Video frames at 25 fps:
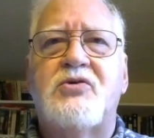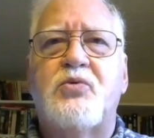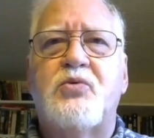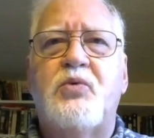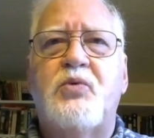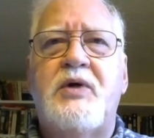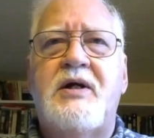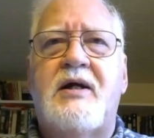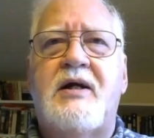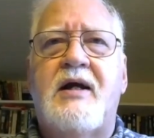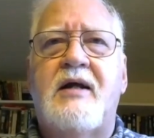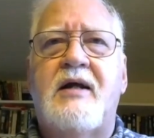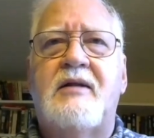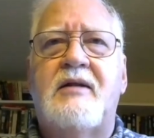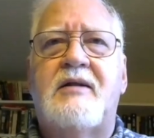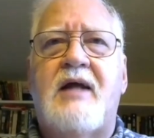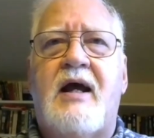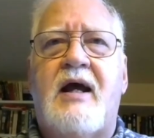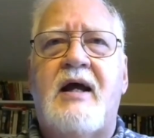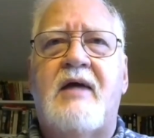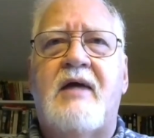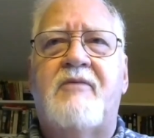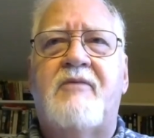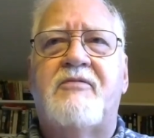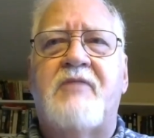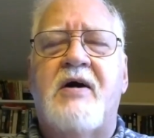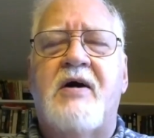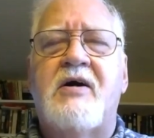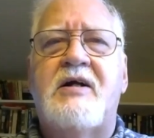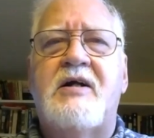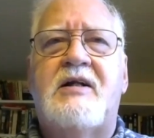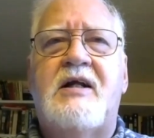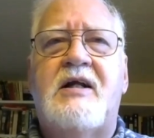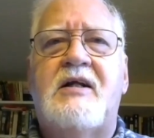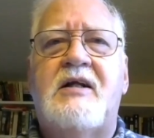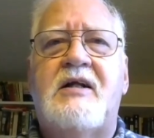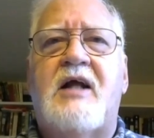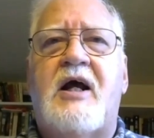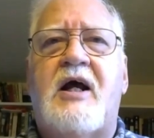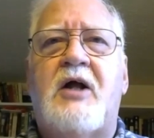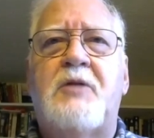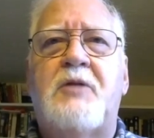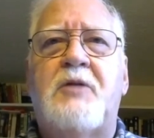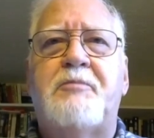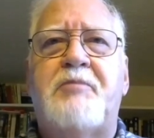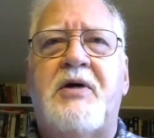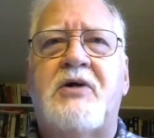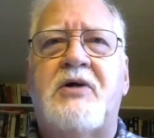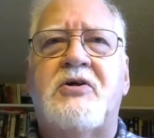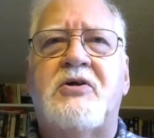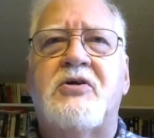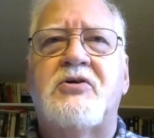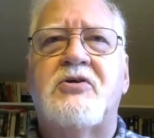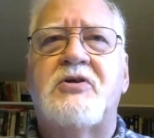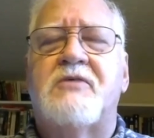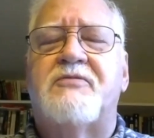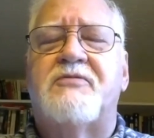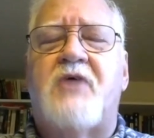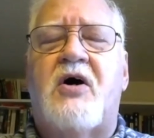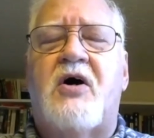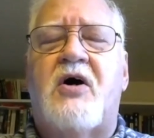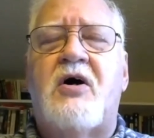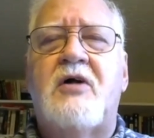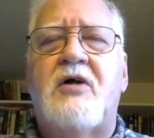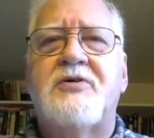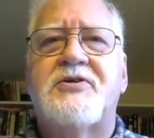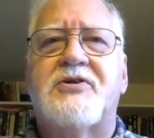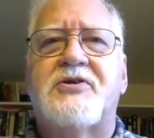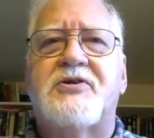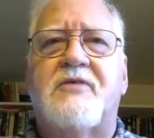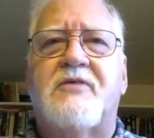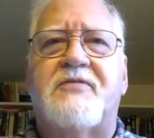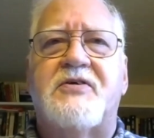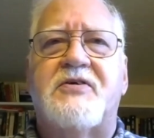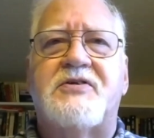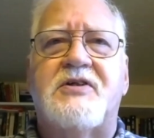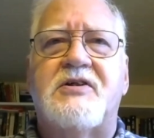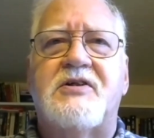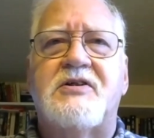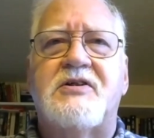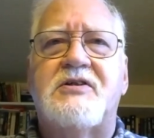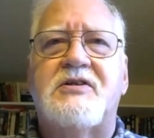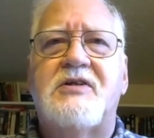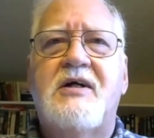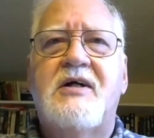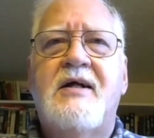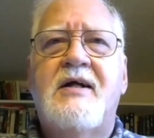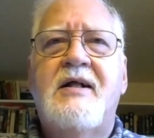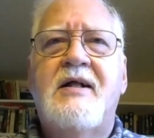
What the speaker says: we can take very detailed pictures of all surfaces,